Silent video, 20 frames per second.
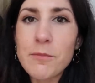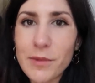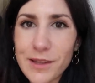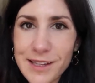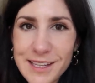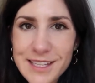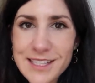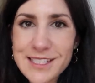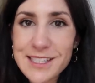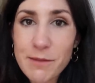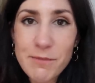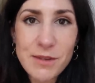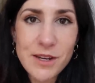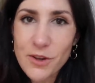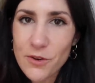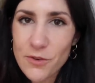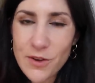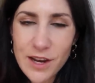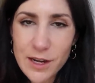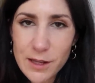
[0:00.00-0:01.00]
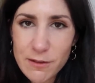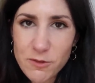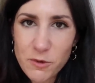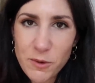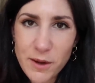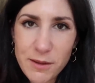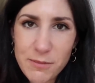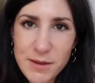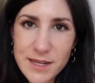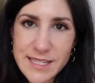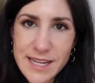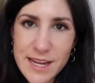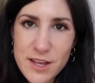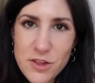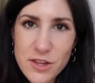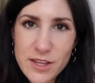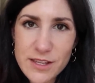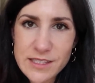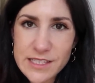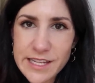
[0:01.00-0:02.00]
Please let me know any of your
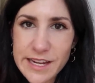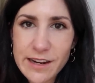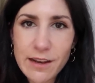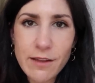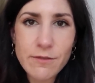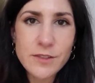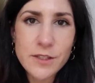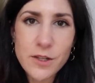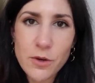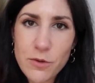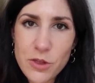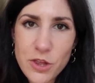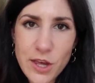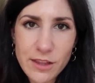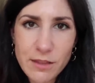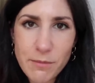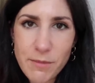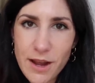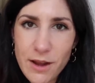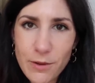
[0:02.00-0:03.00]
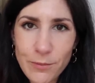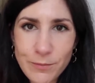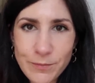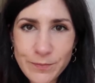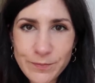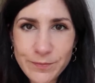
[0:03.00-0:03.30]
recommendations. I'd love to go and check them out.